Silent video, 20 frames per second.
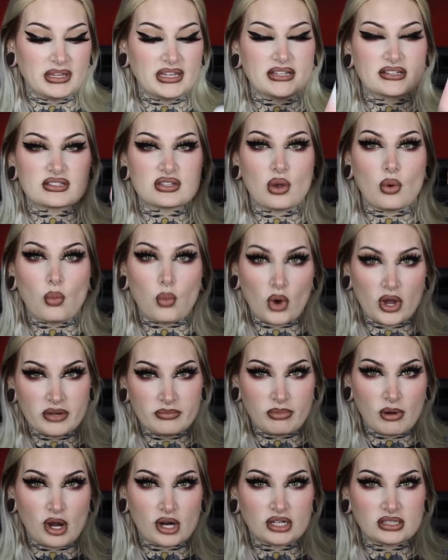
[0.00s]
means
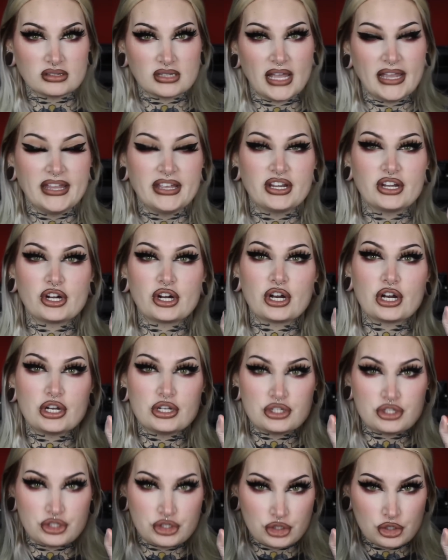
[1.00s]
one part lightener,
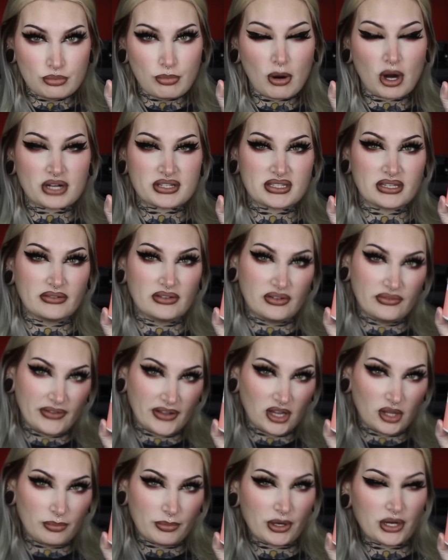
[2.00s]
two parts of
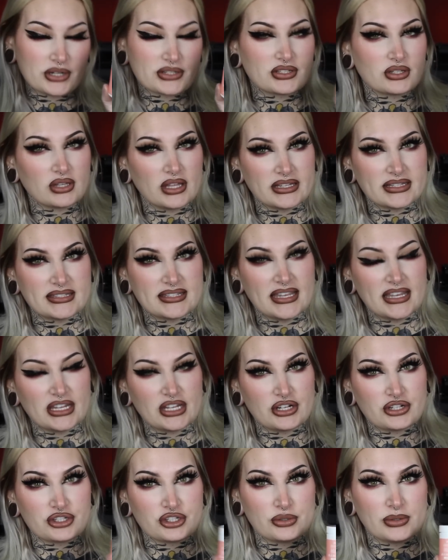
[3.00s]
developer. So let's say
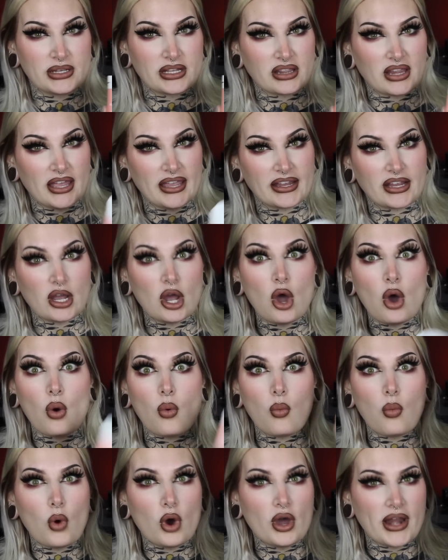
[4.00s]
you're doing like
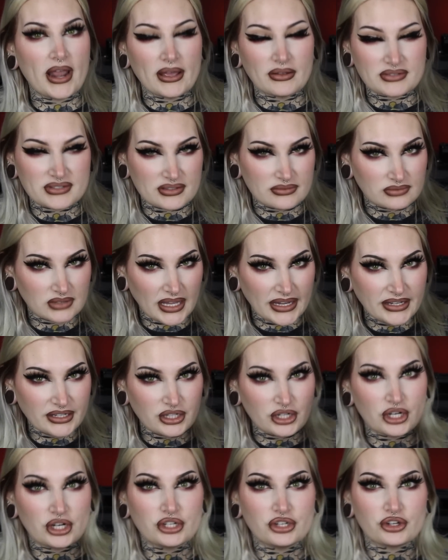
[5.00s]
1 ounce of
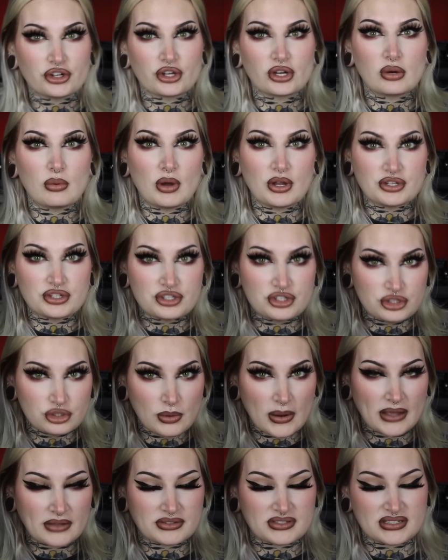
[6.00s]
lightener, you're gonna want 2
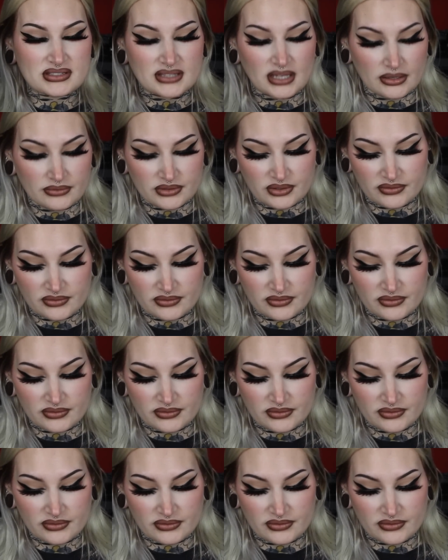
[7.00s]
ounces of